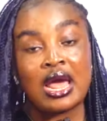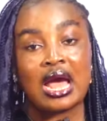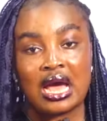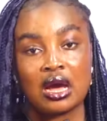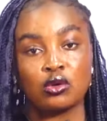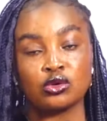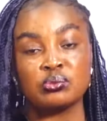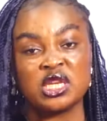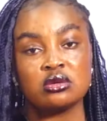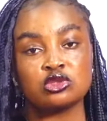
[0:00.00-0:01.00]
aha on
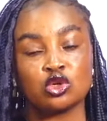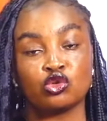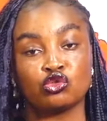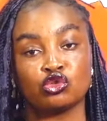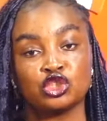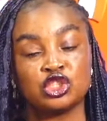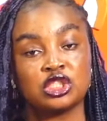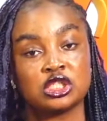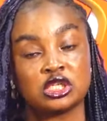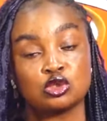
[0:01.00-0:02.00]
minim so no no
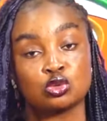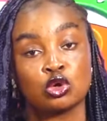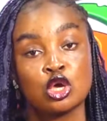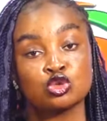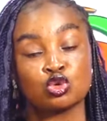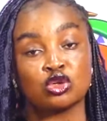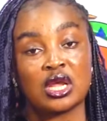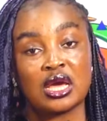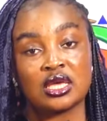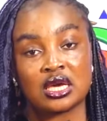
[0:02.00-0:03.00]
jiji tikito so
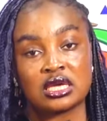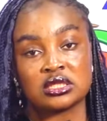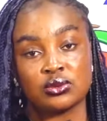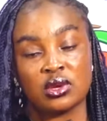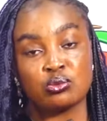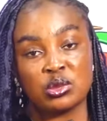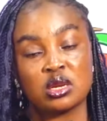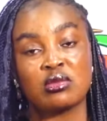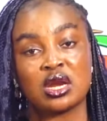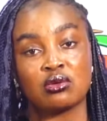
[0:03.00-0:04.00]
na e ka se we
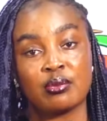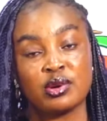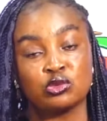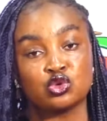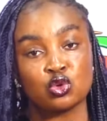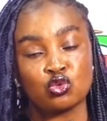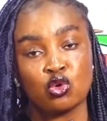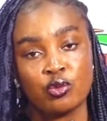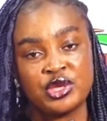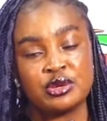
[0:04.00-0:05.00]
mbrema no abemu to
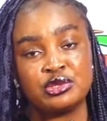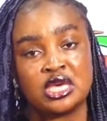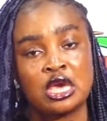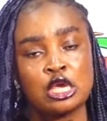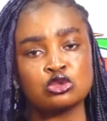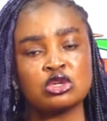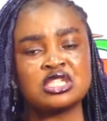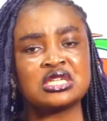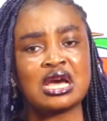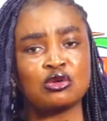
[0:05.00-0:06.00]
no obi ebi so
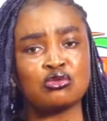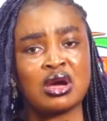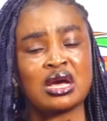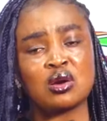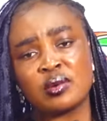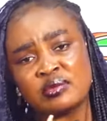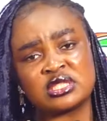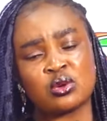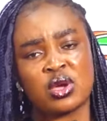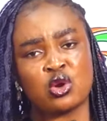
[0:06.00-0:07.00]
gina no a me
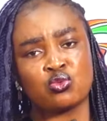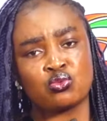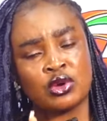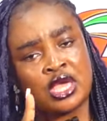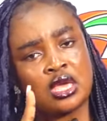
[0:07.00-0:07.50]
say we hu